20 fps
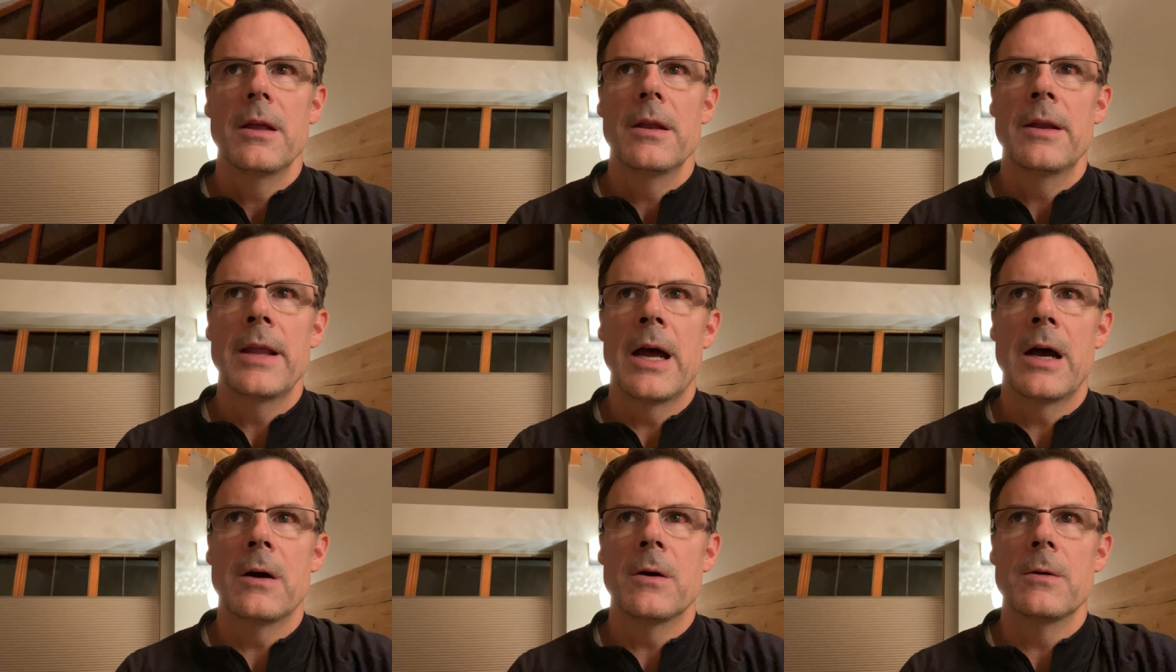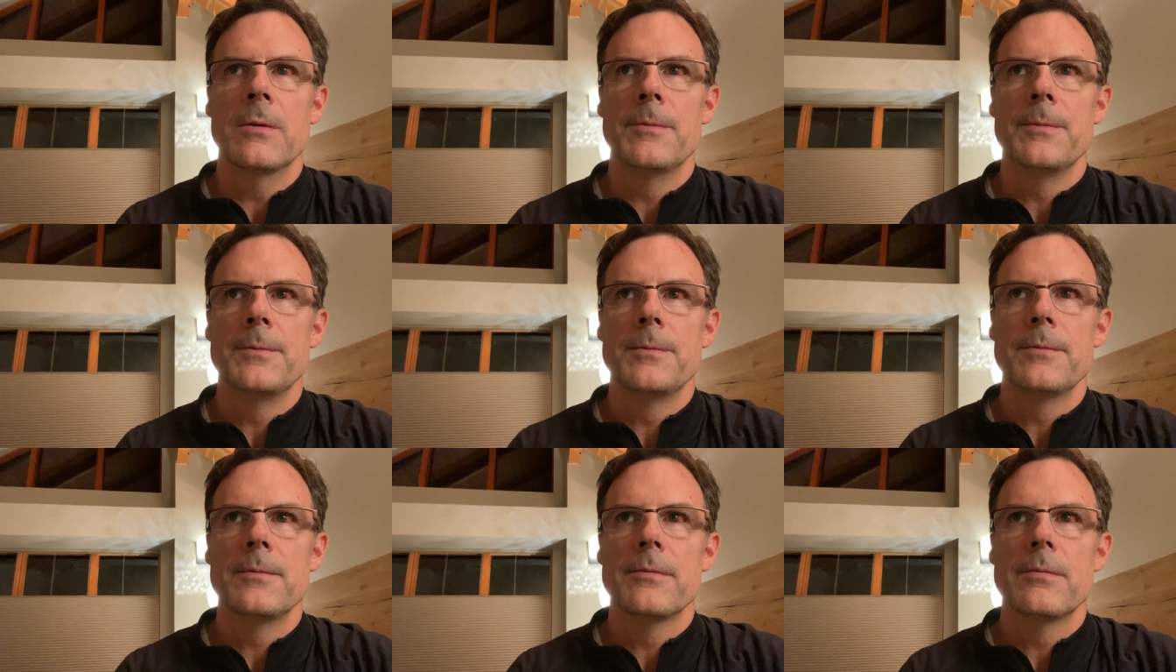Now,
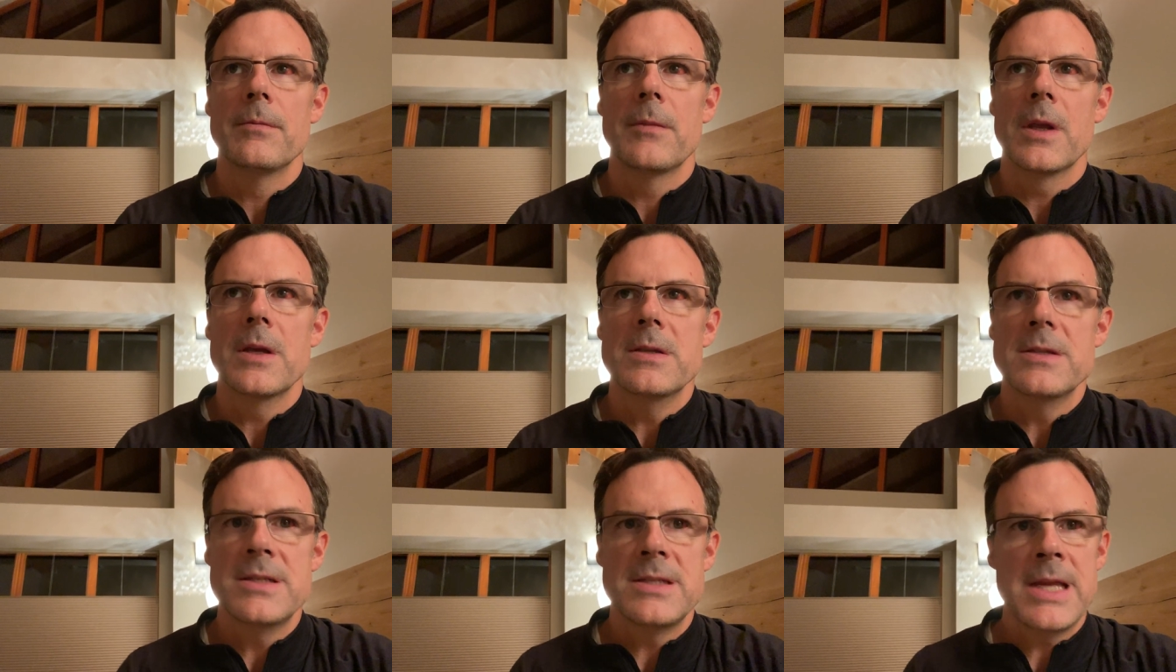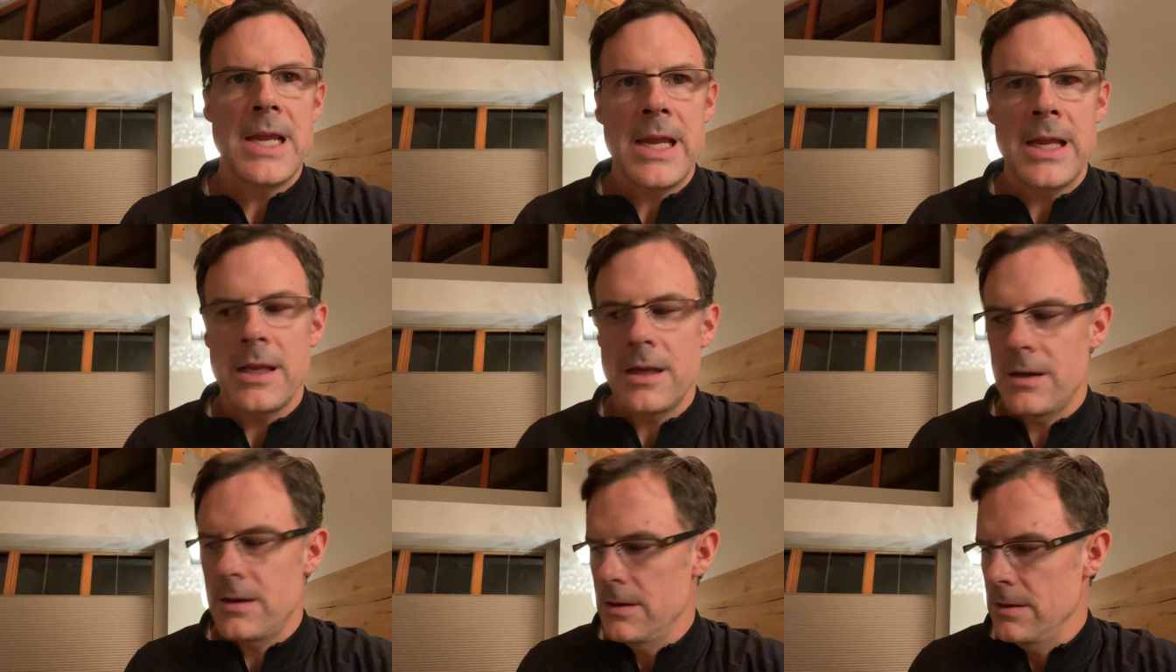
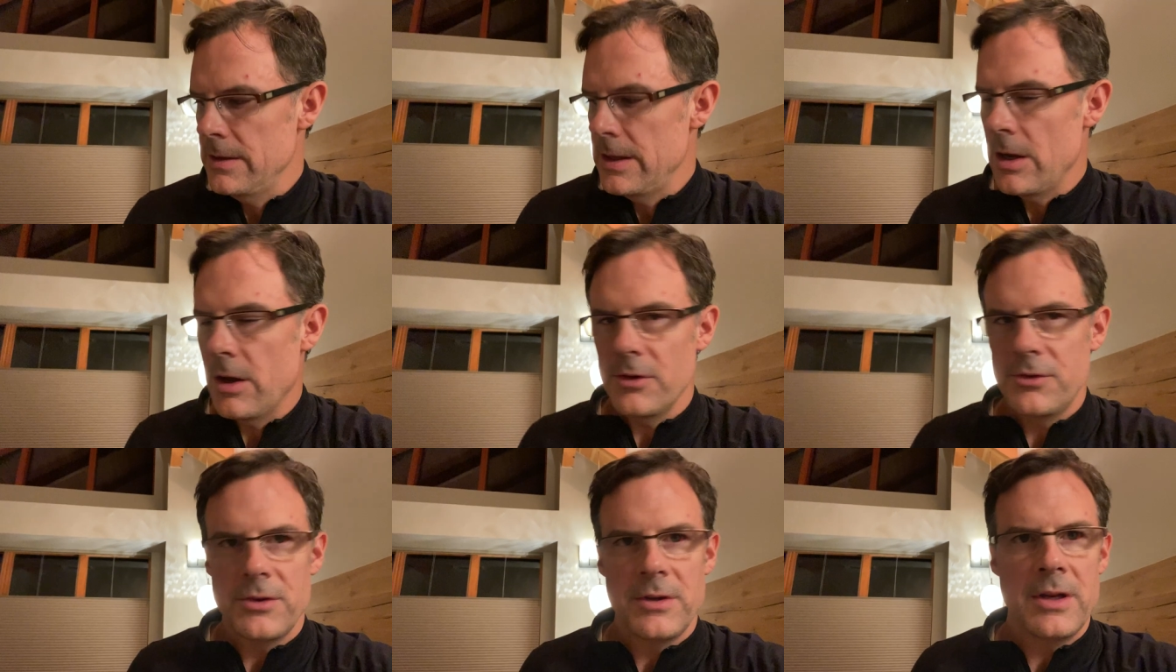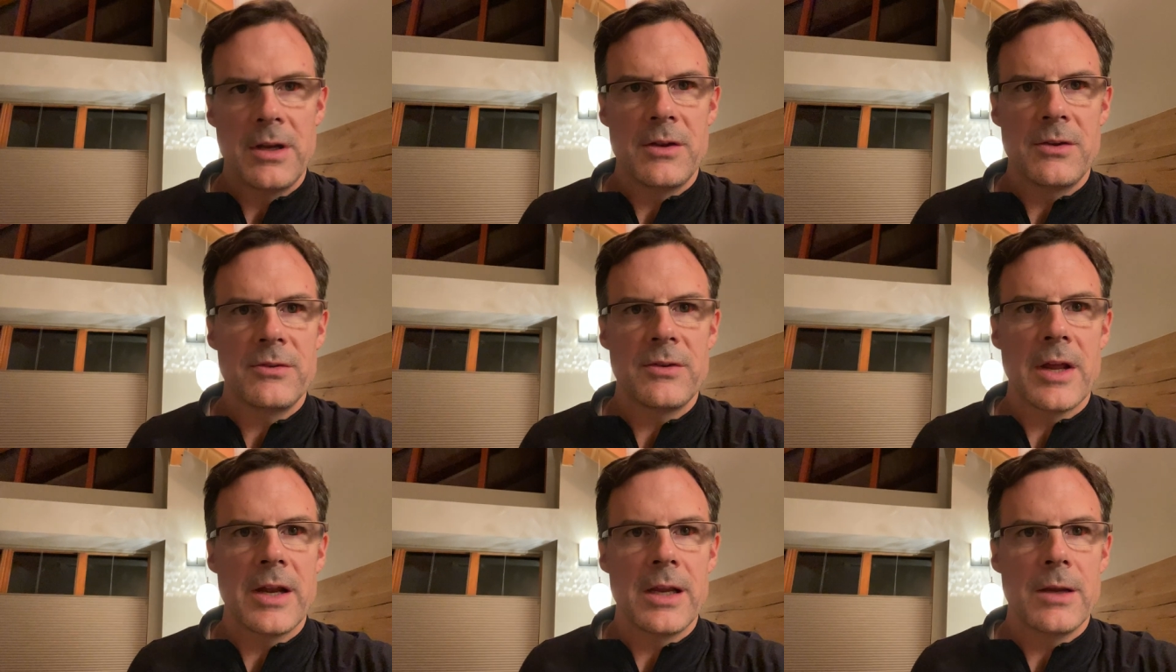zinc, they also did a
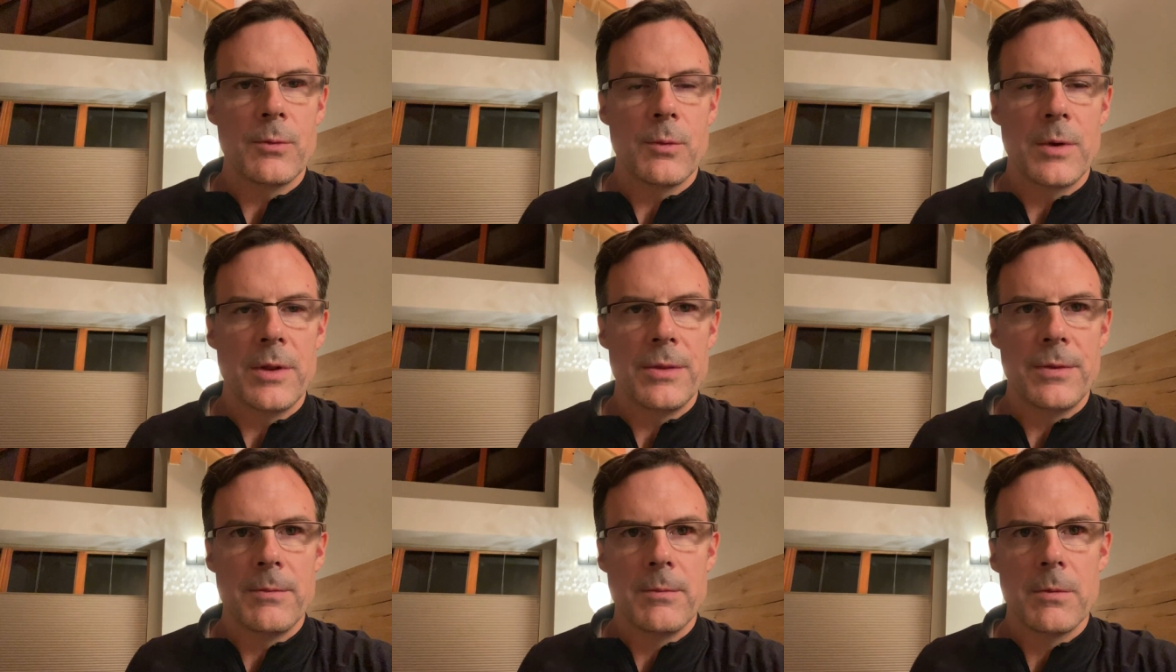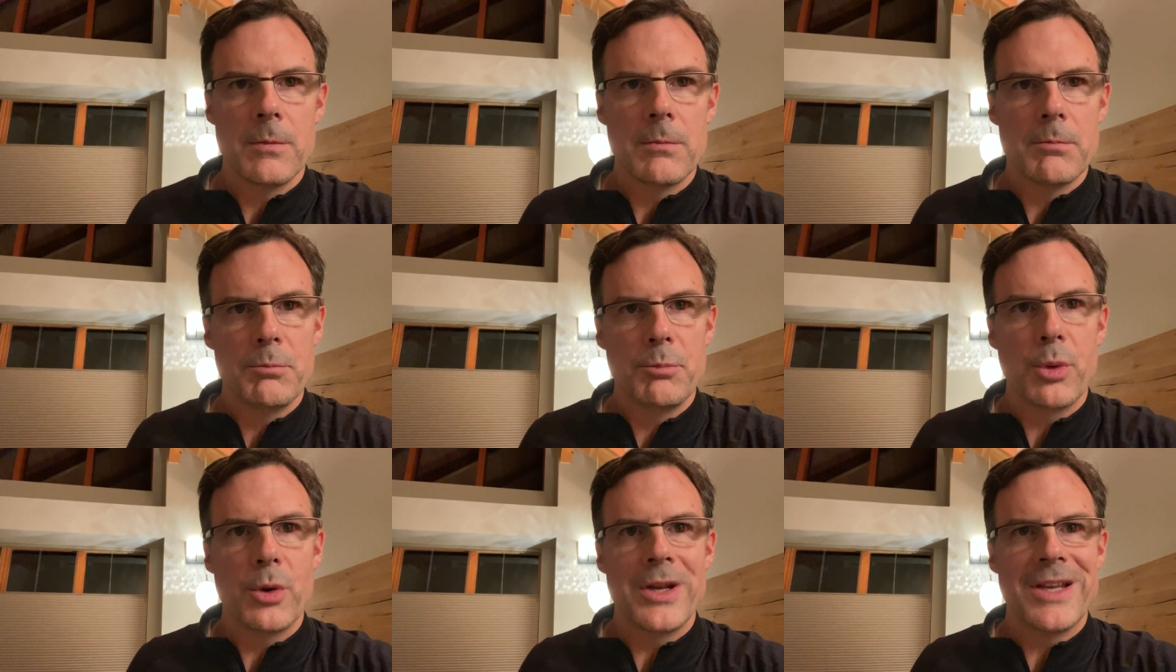study with
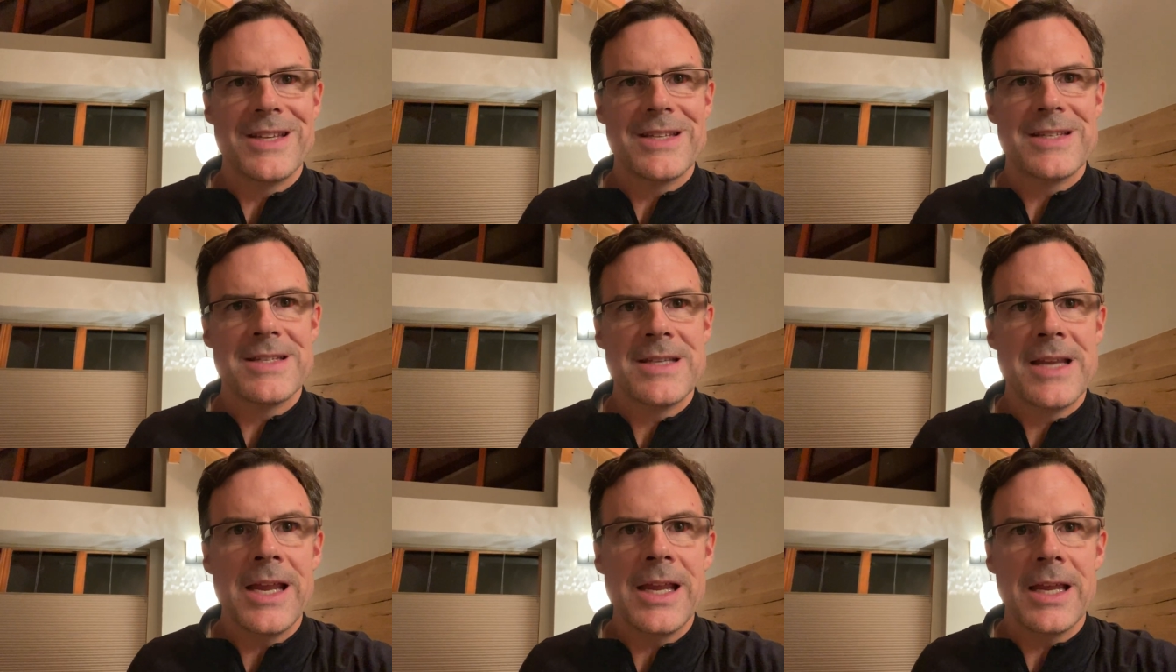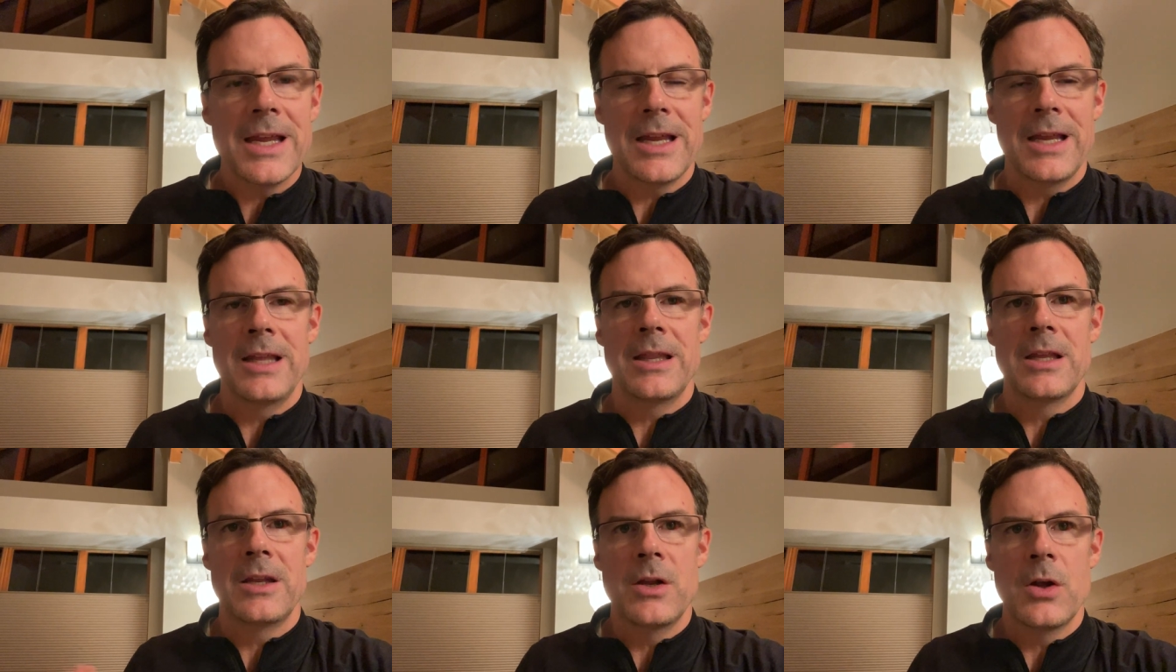putting zinc
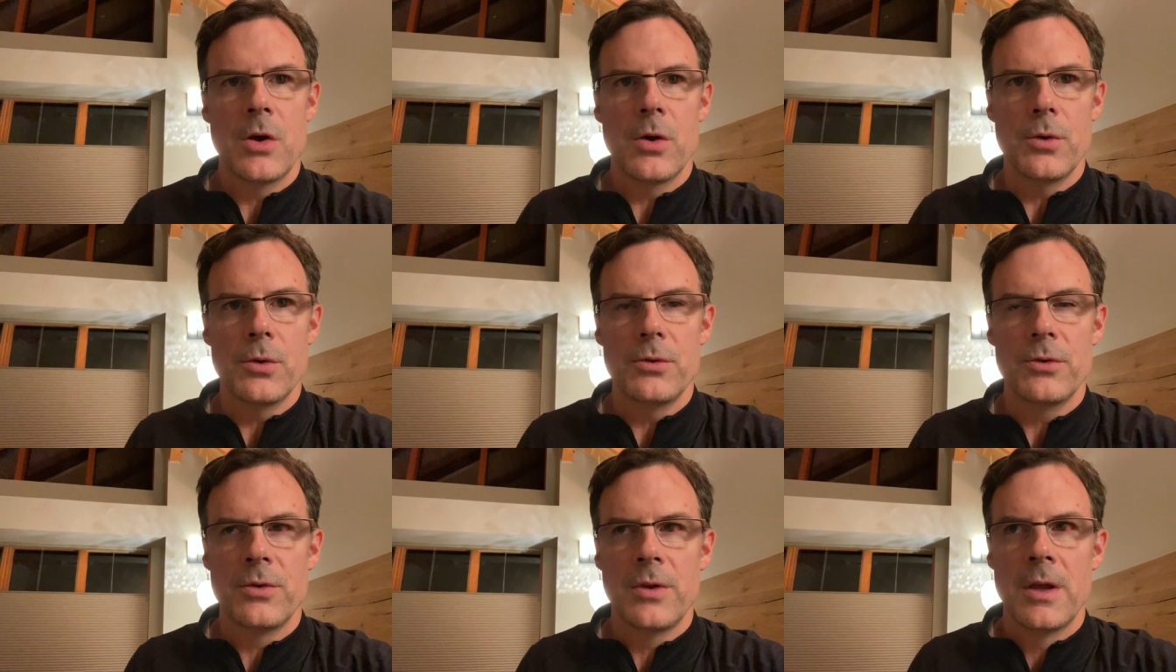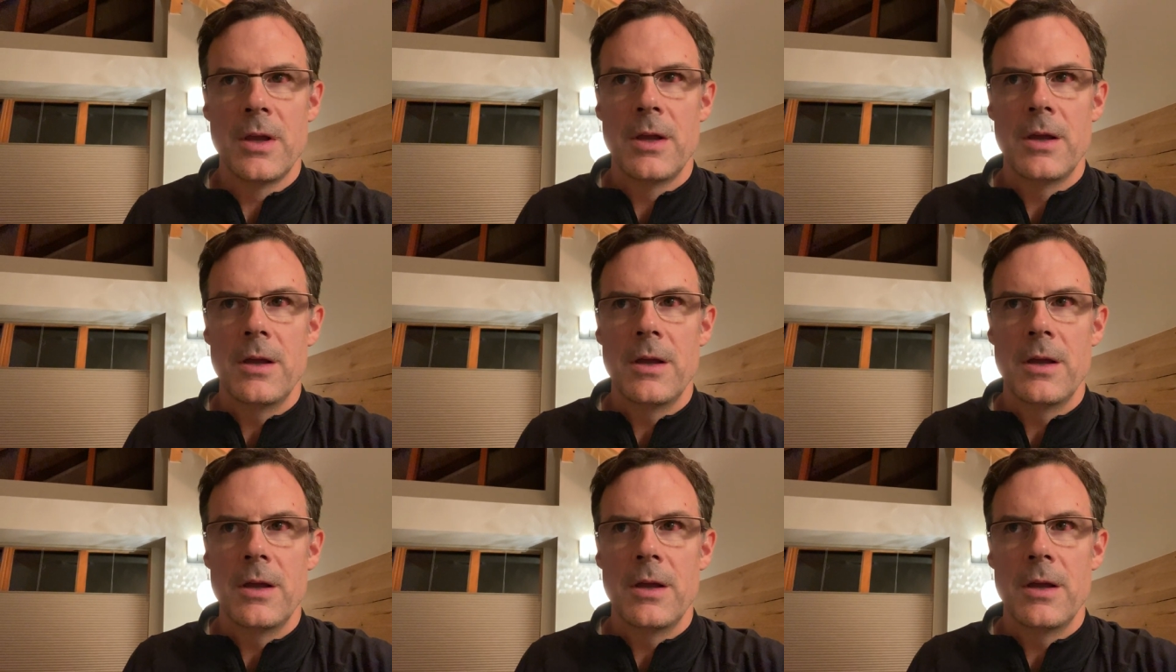in the nose.